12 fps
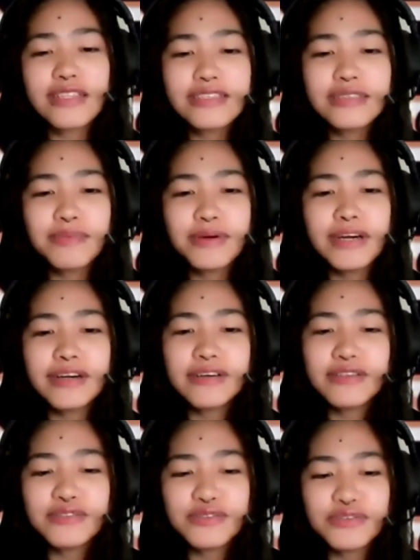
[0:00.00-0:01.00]
tell us
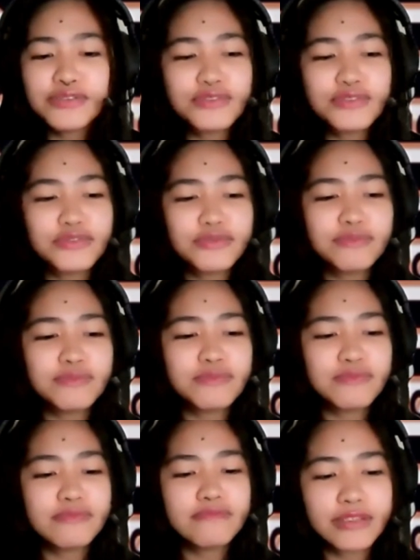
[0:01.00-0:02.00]
about your new
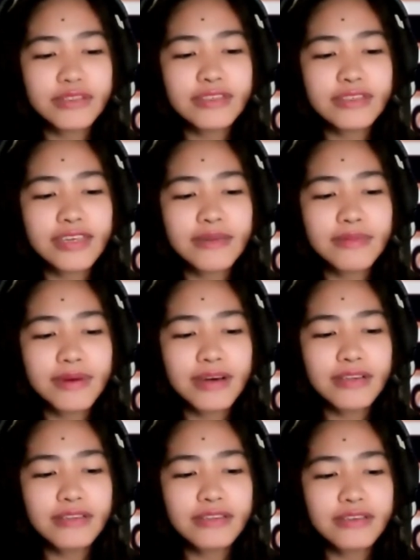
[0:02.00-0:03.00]
books that came
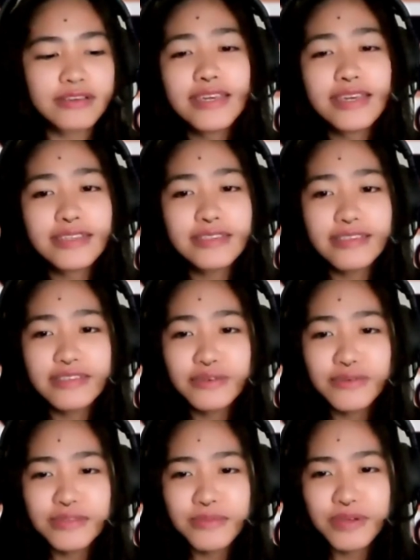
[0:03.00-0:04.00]
out. Kennedy,
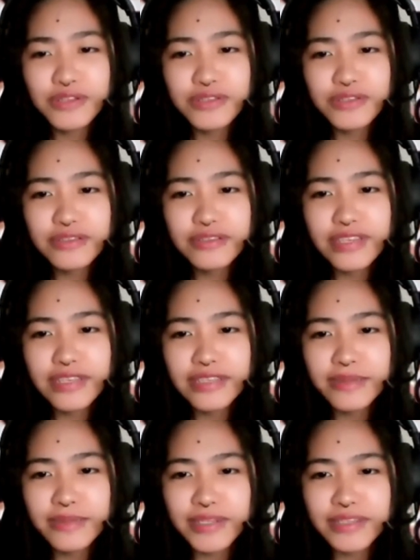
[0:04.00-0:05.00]
U.S. Marshal? Tell
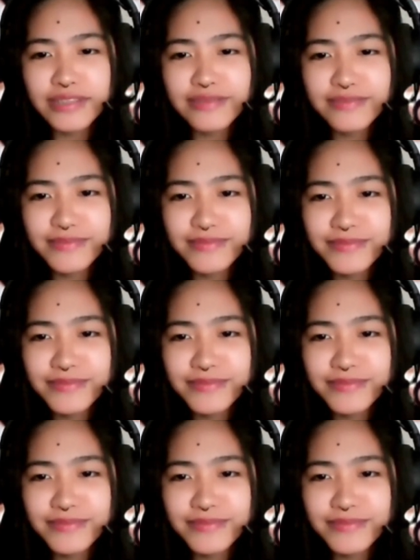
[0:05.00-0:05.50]
us about it.